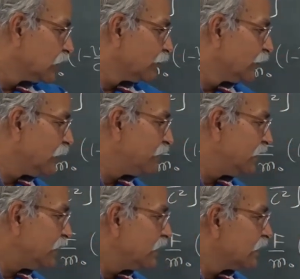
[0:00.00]
will
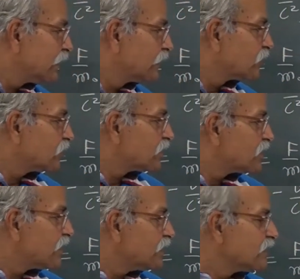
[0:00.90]
be greater
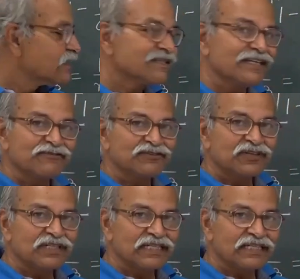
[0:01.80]
than this f
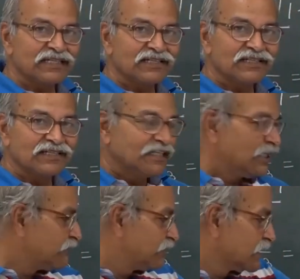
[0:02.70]
naught t.
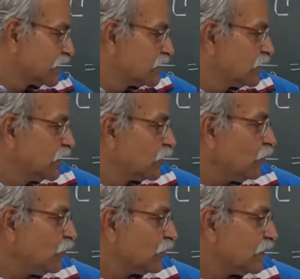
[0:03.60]
If this is
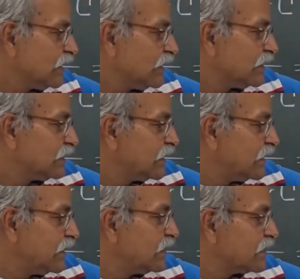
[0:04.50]
0,
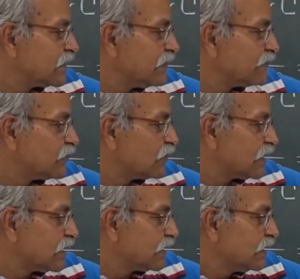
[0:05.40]
then it is f naught
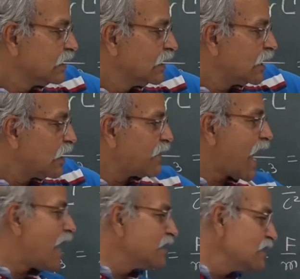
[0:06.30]
t. I am
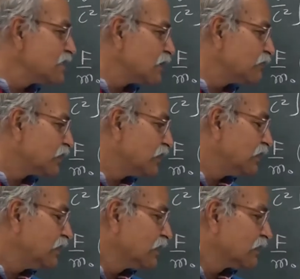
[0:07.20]
adding something,
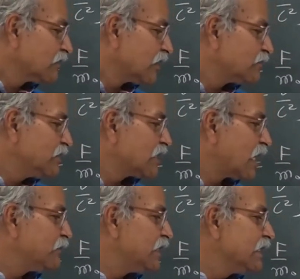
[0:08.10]
that means I
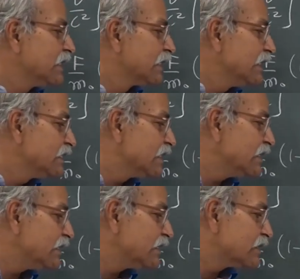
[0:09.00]
am
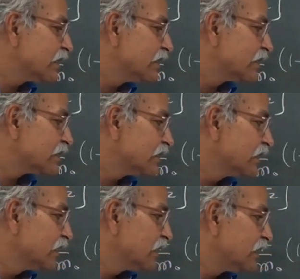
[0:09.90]
increasing it here,
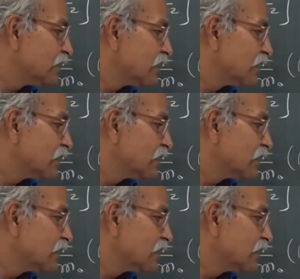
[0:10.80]
and